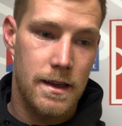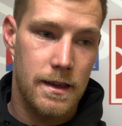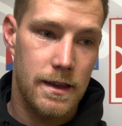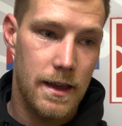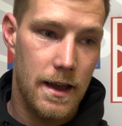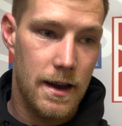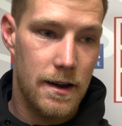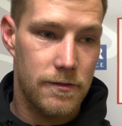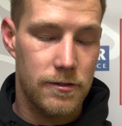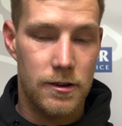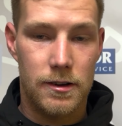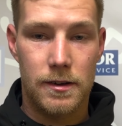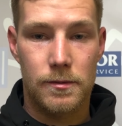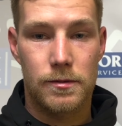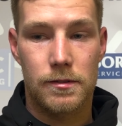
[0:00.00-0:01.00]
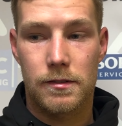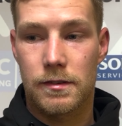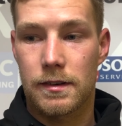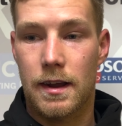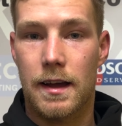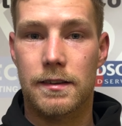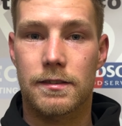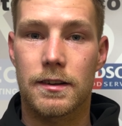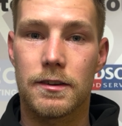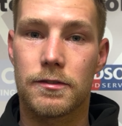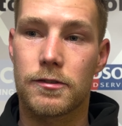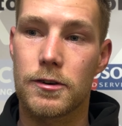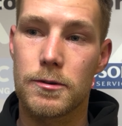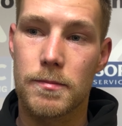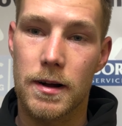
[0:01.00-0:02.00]
yeah, I thought it nice little
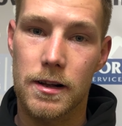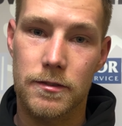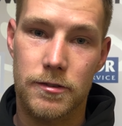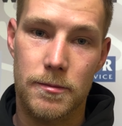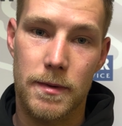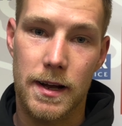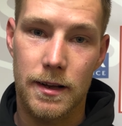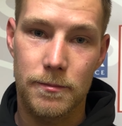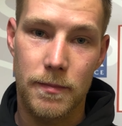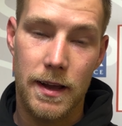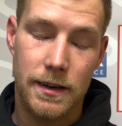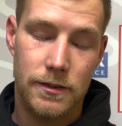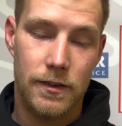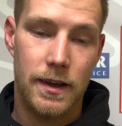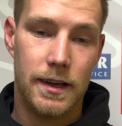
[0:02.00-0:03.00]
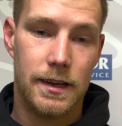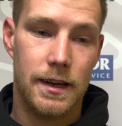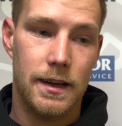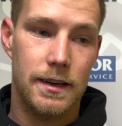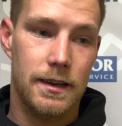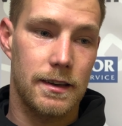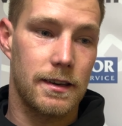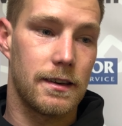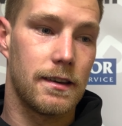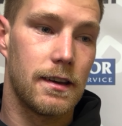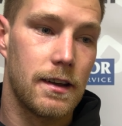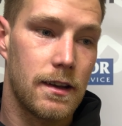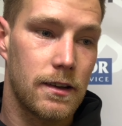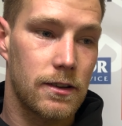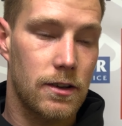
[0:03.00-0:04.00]
through ball from Al Meggs there, kid, and
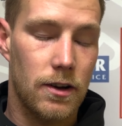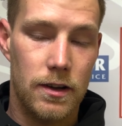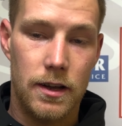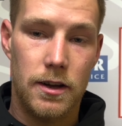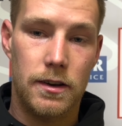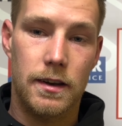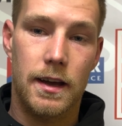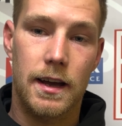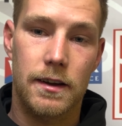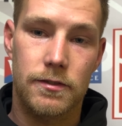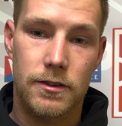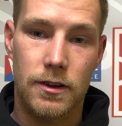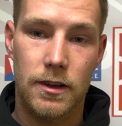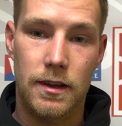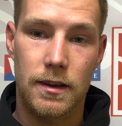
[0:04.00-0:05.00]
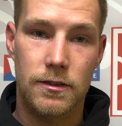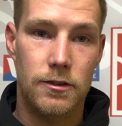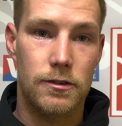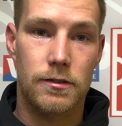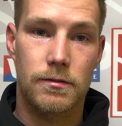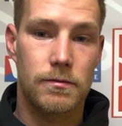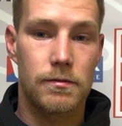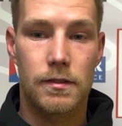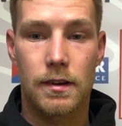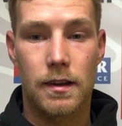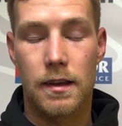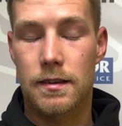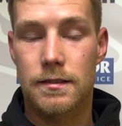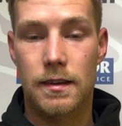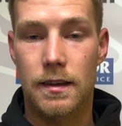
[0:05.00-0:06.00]
got it on half turn and just
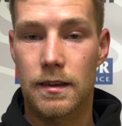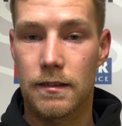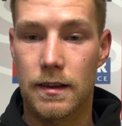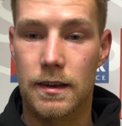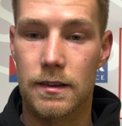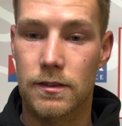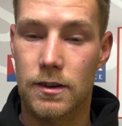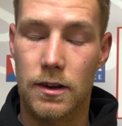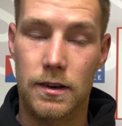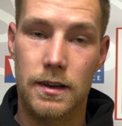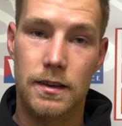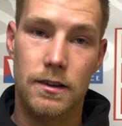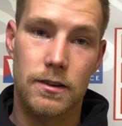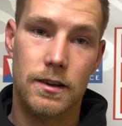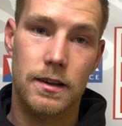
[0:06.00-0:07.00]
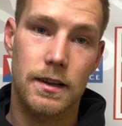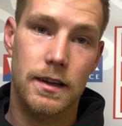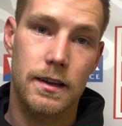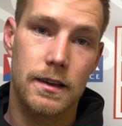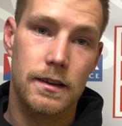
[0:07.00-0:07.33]
hit it, and it's gone in, luckily.